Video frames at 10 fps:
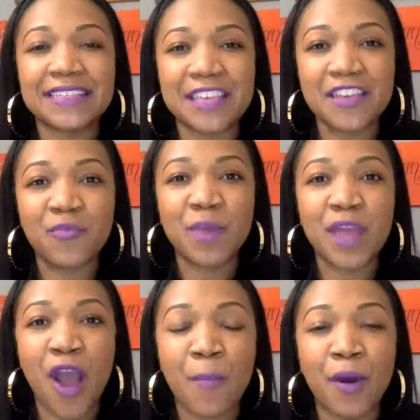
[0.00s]
as if
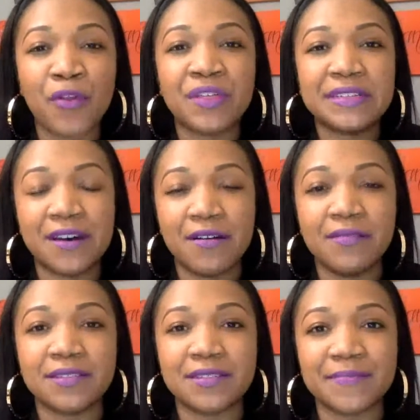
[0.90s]
we are both
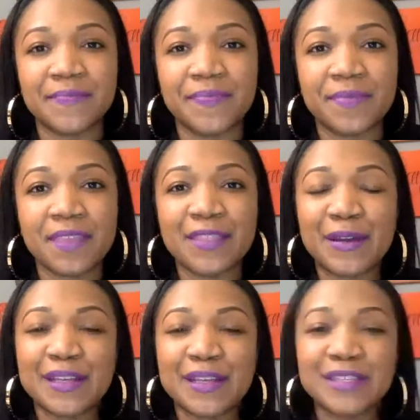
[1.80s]
adults.
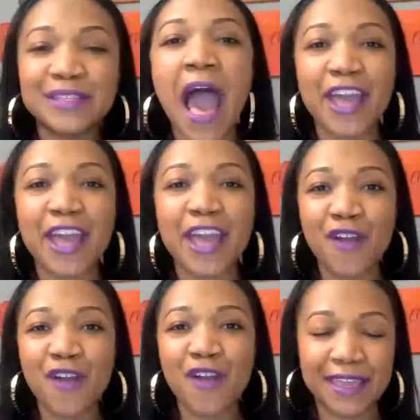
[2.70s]
There is no
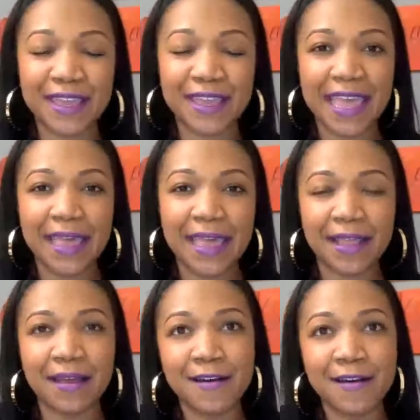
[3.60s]
hierarchy
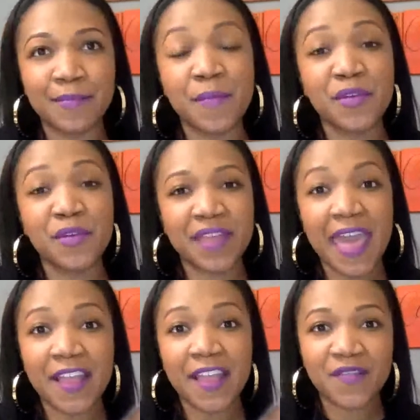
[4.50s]
in
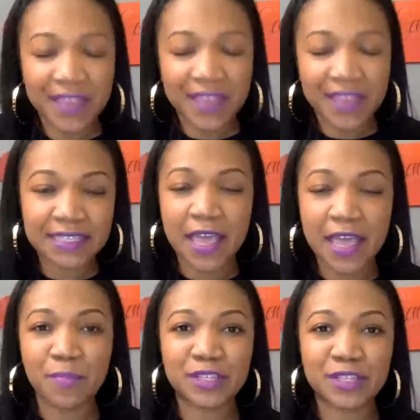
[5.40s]
communicating feelings
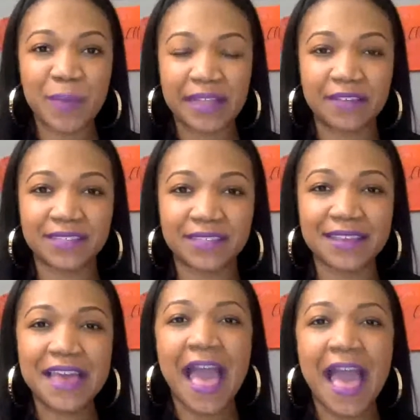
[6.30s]
and perspectives.
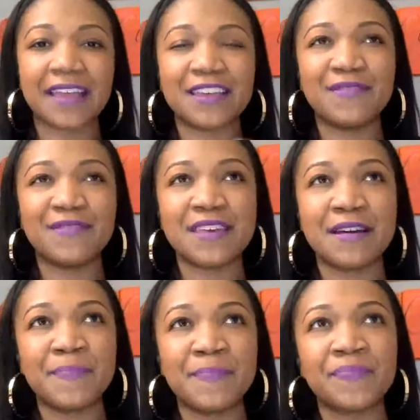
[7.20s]
I give
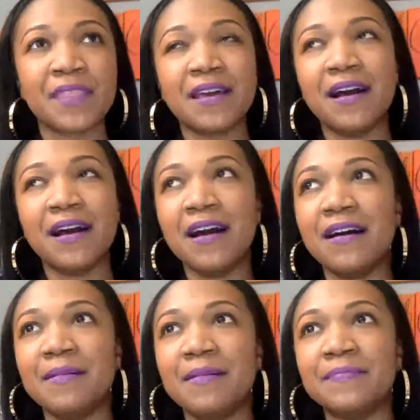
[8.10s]
them
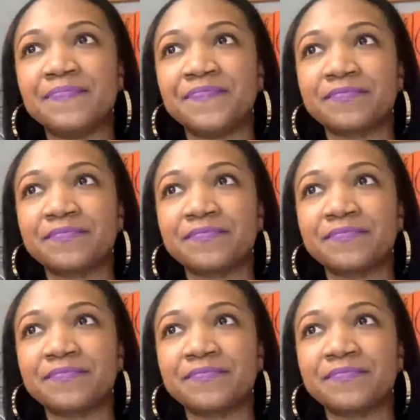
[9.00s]
um,